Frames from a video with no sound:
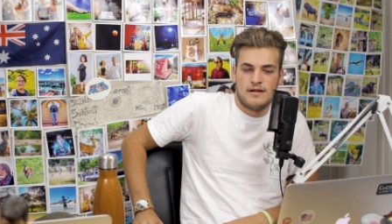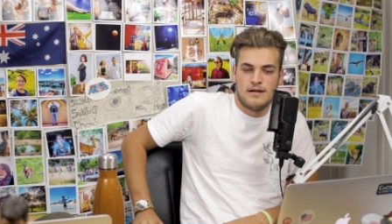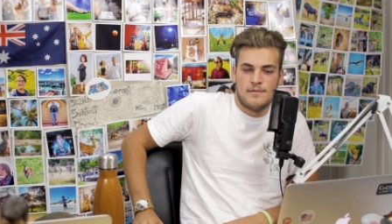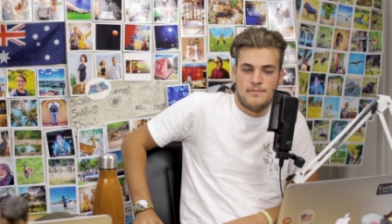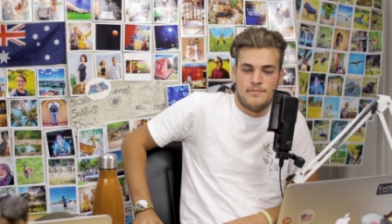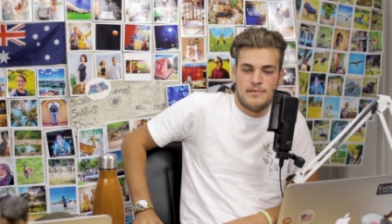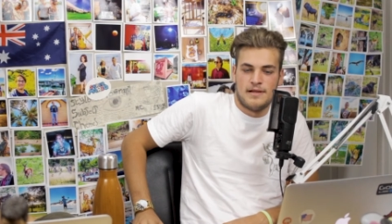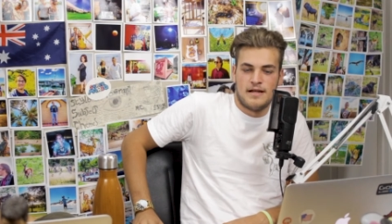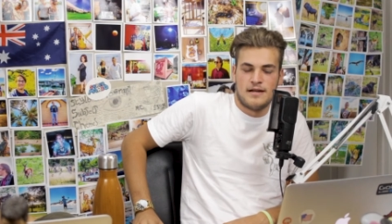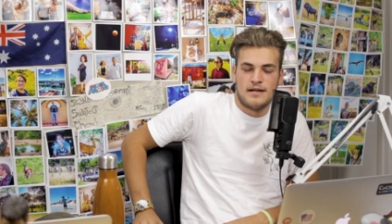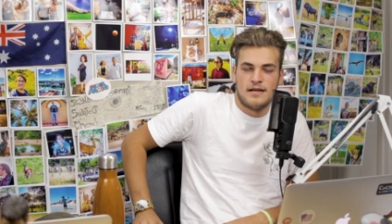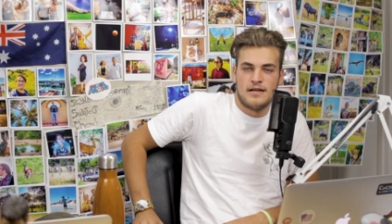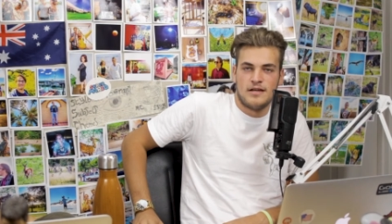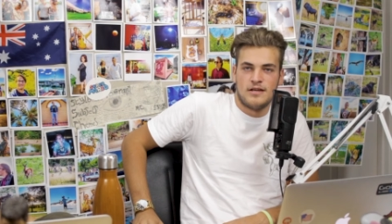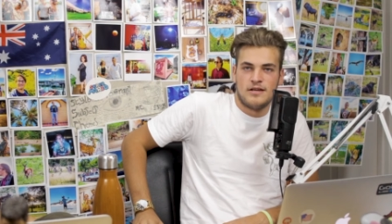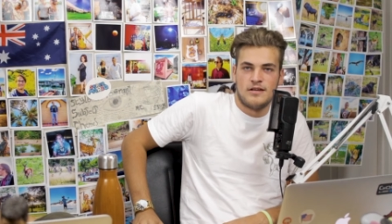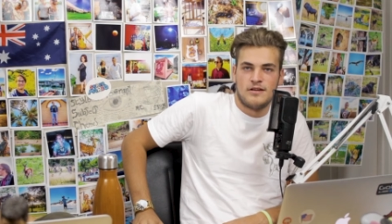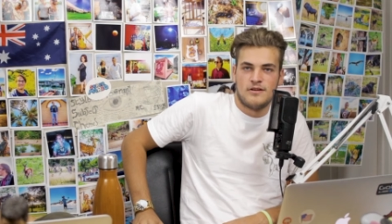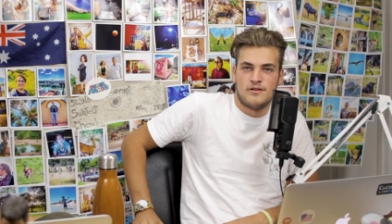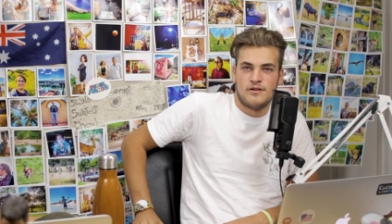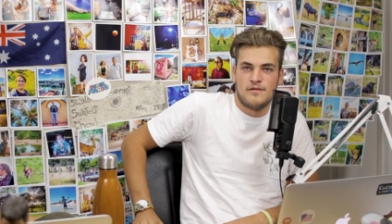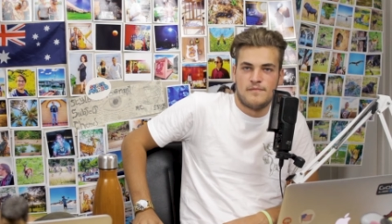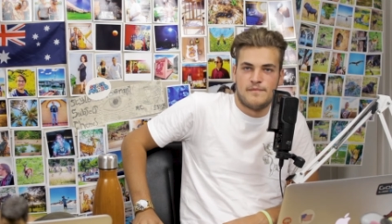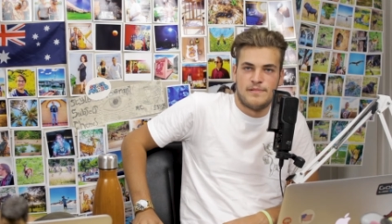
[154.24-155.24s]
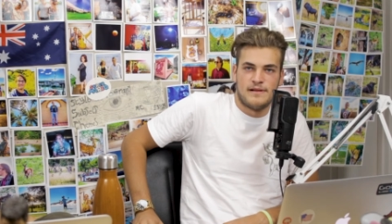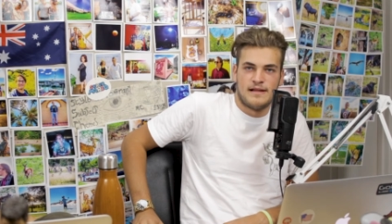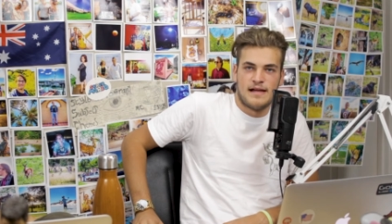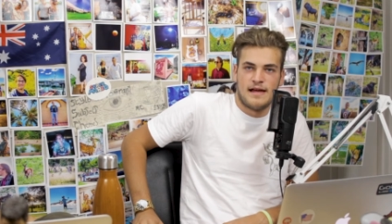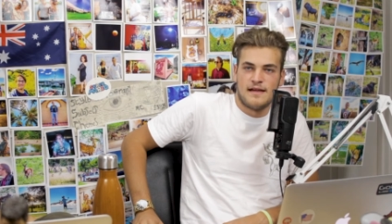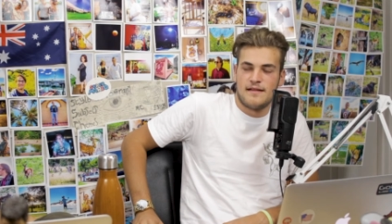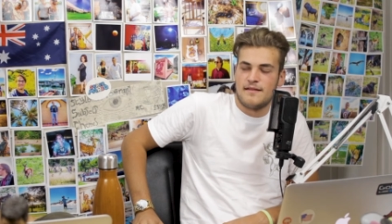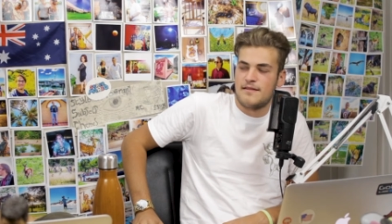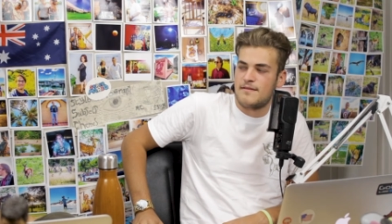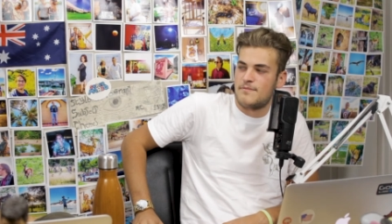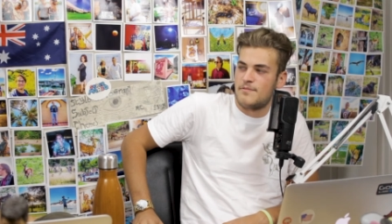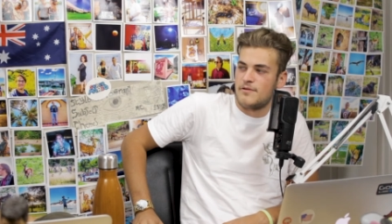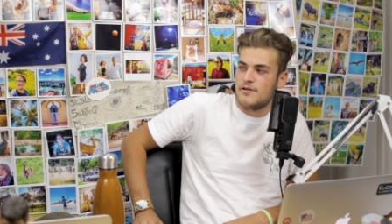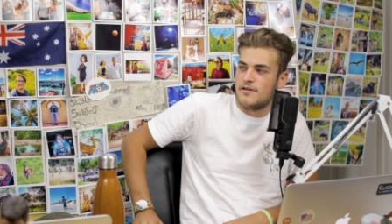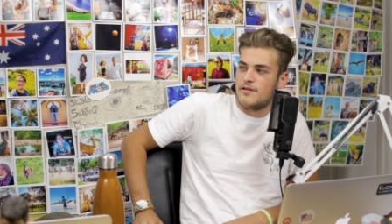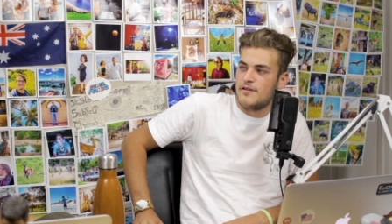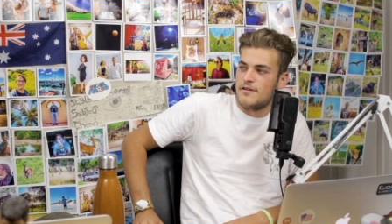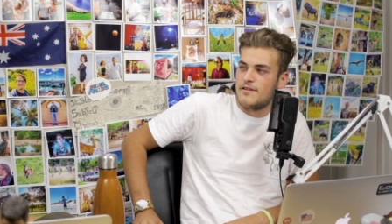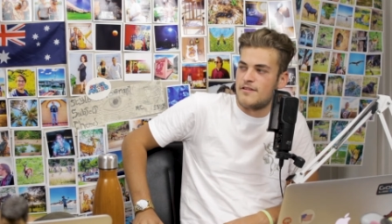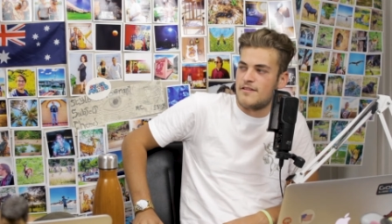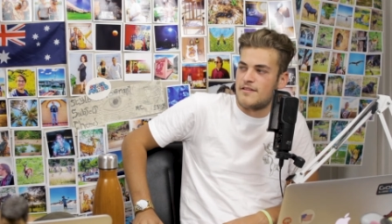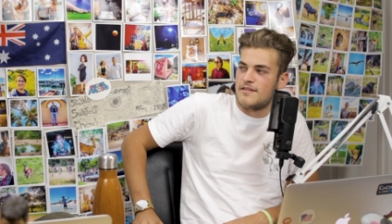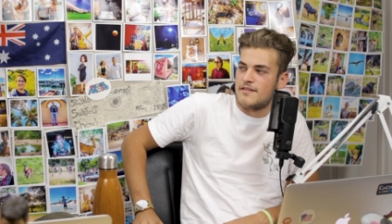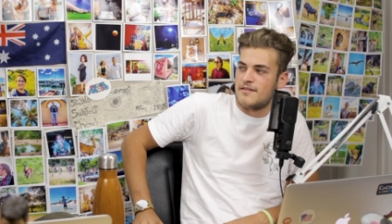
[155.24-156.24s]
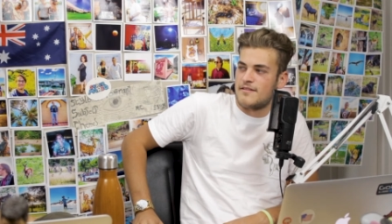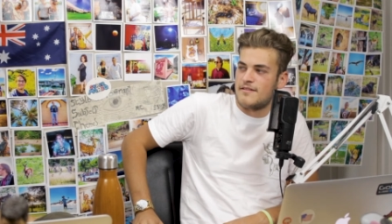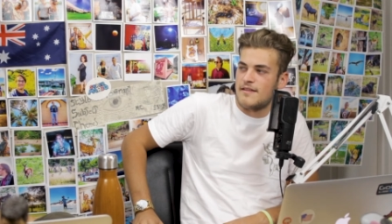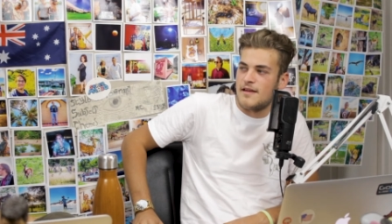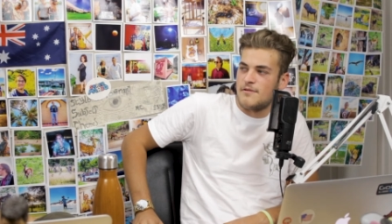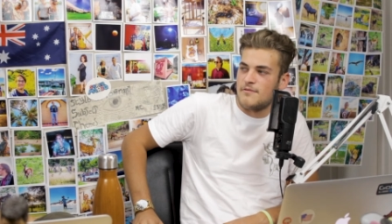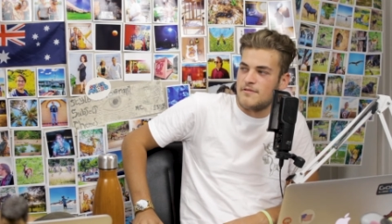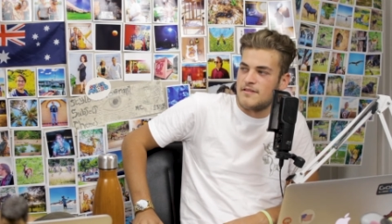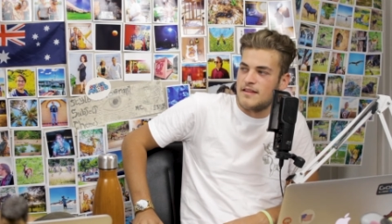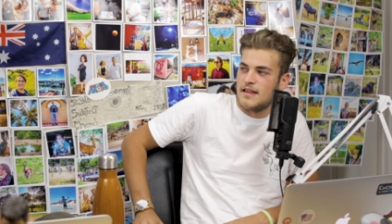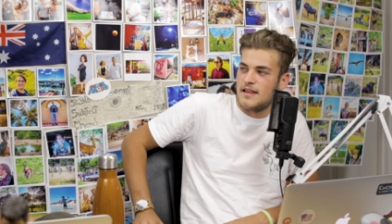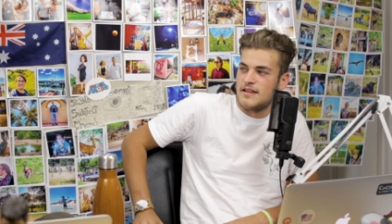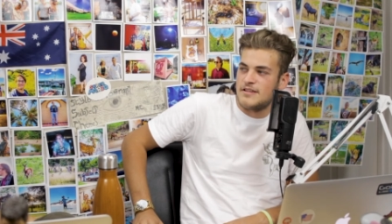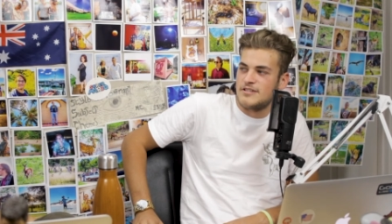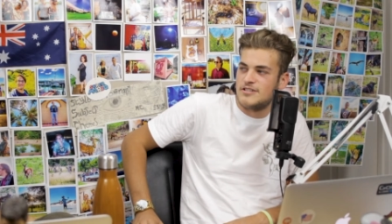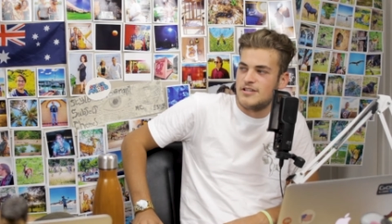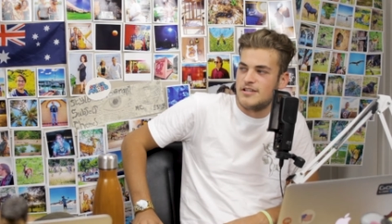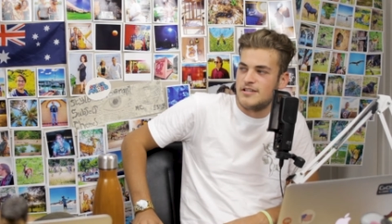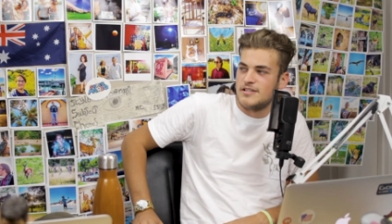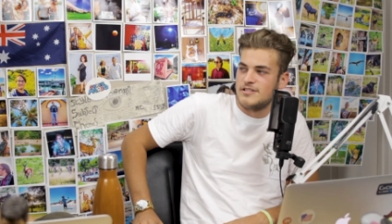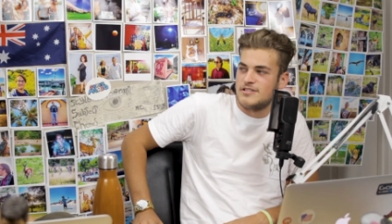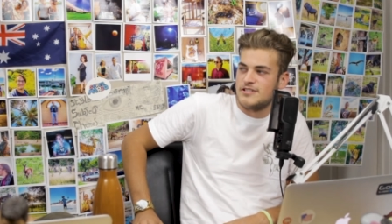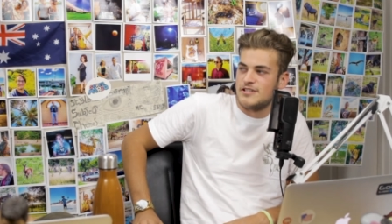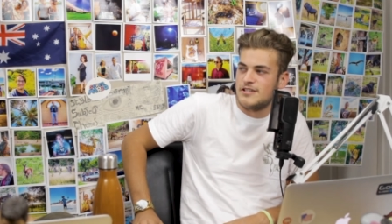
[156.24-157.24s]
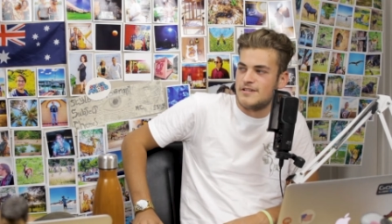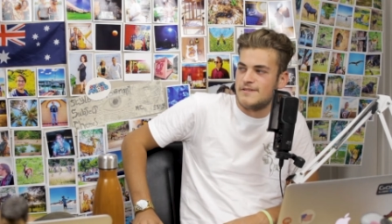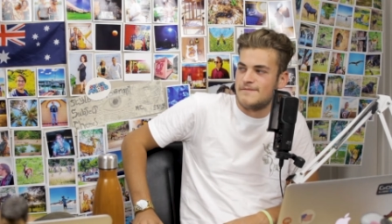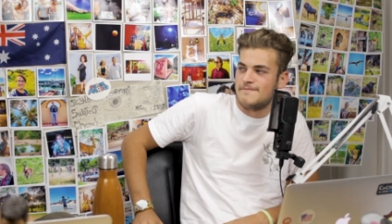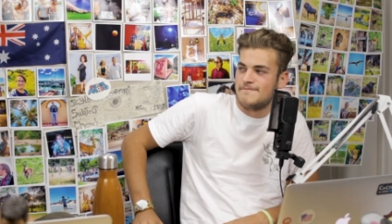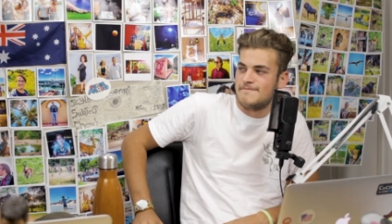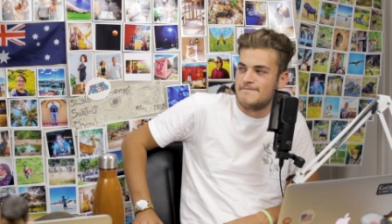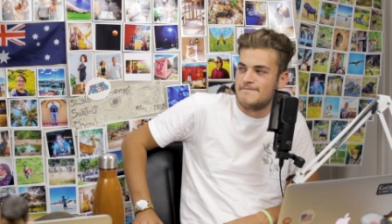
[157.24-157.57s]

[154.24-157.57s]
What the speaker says: in a bloody good place because they were selling chili shit.